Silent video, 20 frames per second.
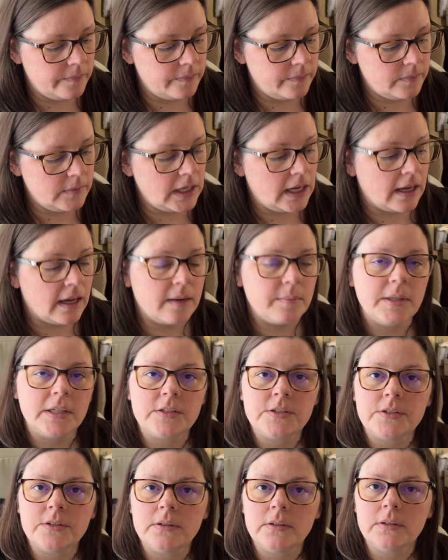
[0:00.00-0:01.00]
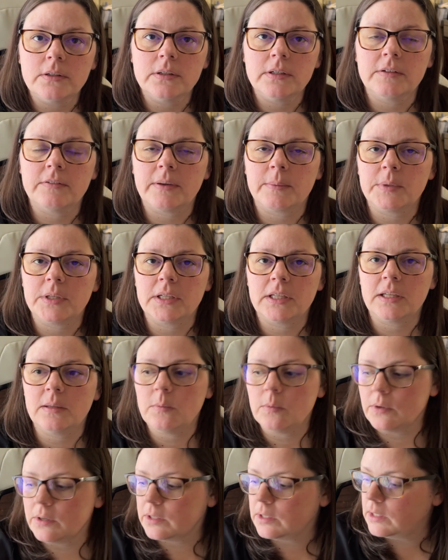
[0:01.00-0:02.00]
yeah, I'm not sure if I'm going to
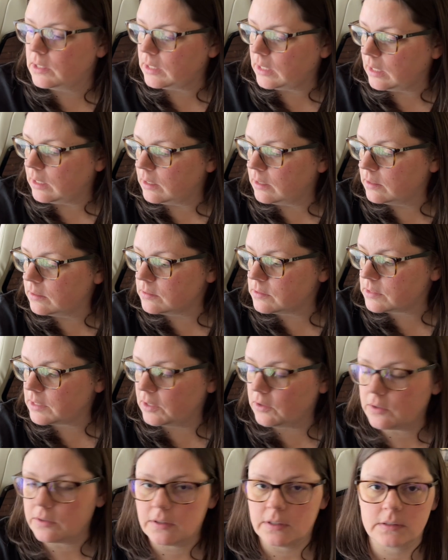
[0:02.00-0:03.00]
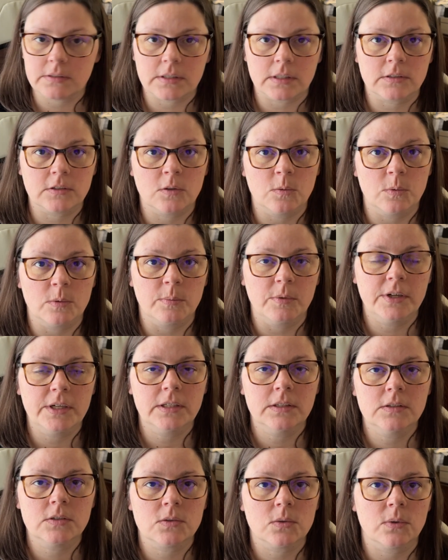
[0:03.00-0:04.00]
keep working on Scary Things October
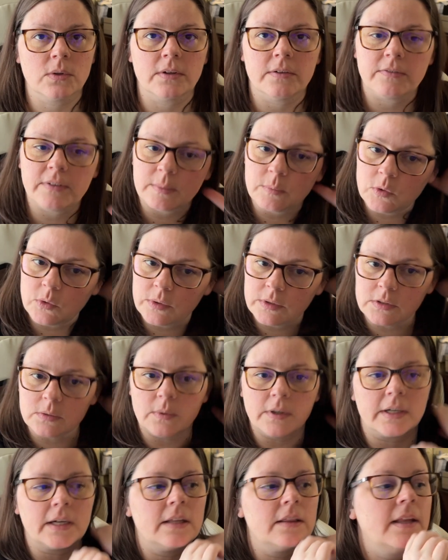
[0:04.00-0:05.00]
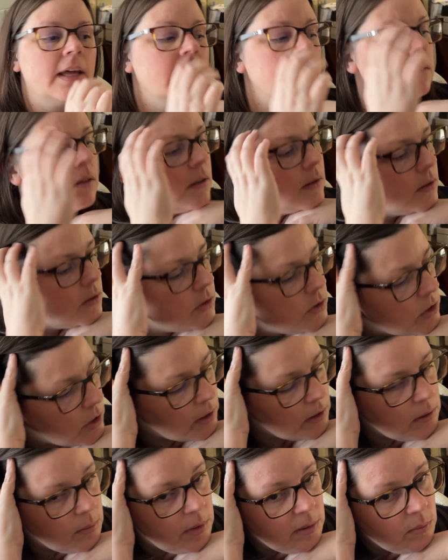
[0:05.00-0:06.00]
Brings, or if I'm going to work on that
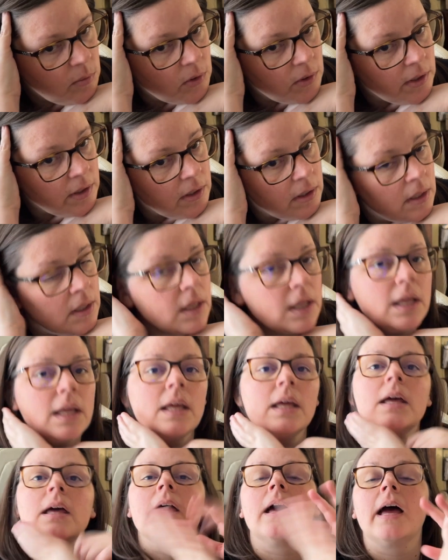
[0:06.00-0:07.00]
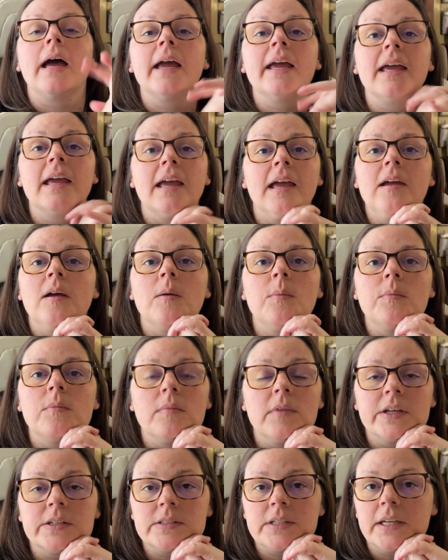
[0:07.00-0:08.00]
chart a bit more. I
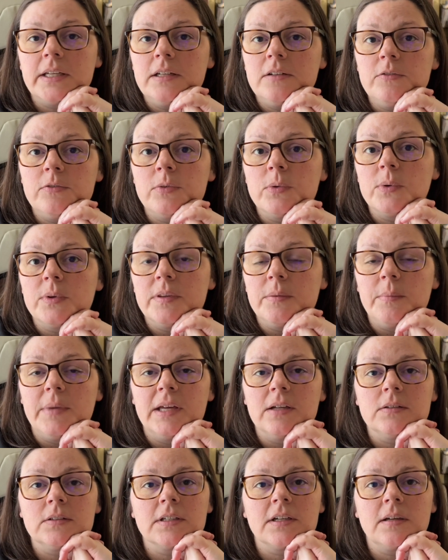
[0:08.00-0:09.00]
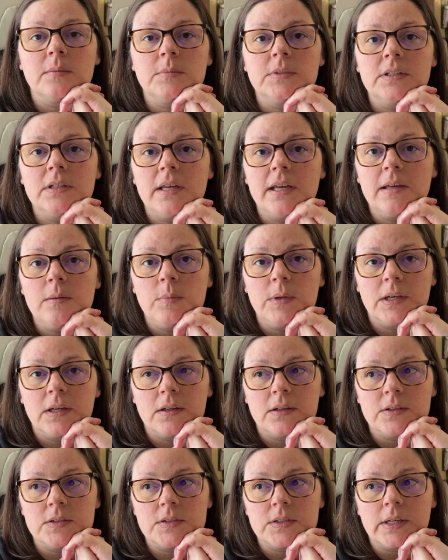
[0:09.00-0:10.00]
am excited for the mail to come today,
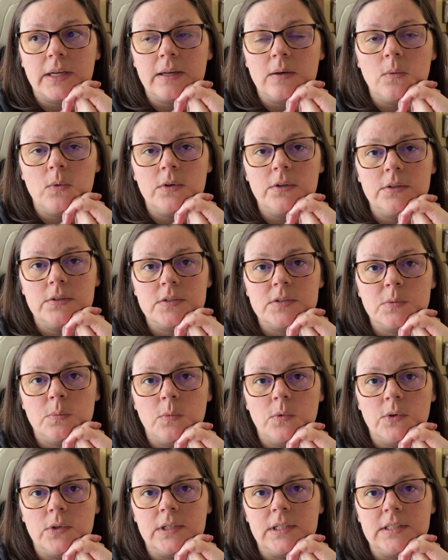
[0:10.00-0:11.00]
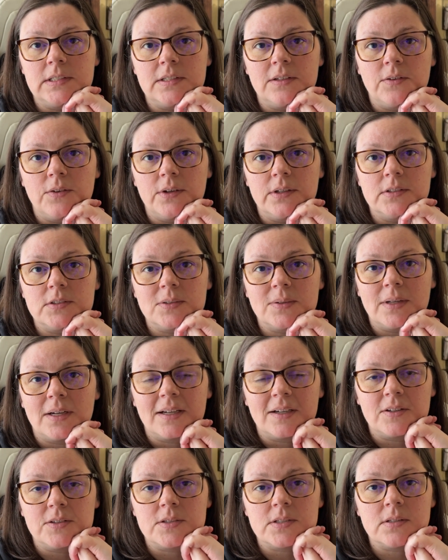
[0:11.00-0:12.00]
because I ordered some more easy grids so that
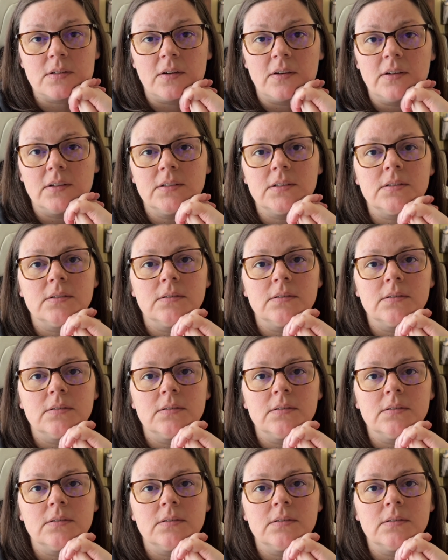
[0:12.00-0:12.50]
I could start